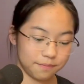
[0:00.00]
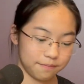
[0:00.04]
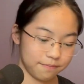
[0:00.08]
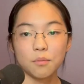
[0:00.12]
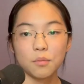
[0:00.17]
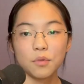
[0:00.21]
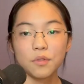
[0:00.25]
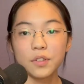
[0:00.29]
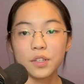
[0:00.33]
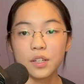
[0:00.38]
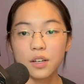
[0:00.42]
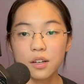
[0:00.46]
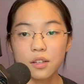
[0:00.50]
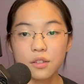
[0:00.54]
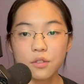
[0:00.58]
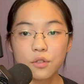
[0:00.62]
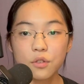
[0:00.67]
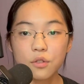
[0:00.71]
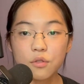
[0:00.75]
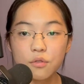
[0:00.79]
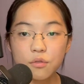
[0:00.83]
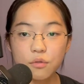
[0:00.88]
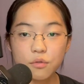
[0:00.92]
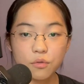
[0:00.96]
Moving on
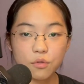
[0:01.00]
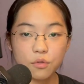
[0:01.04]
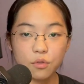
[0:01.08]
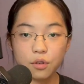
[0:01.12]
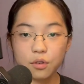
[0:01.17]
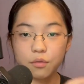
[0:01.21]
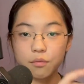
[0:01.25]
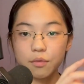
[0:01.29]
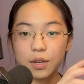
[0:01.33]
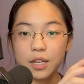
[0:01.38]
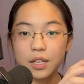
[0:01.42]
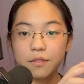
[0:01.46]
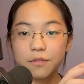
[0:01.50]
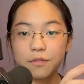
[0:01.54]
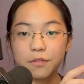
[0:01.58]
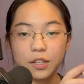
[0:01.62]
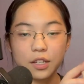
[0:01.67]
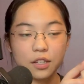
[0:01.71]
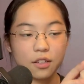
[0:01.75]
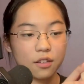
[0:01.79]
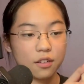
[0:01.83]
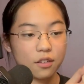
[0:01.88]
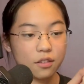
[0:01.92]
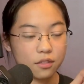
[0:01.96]
to your ring
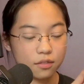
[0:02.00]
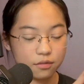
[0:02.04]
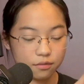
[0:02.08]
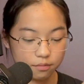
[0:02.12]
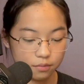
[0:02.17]
finger.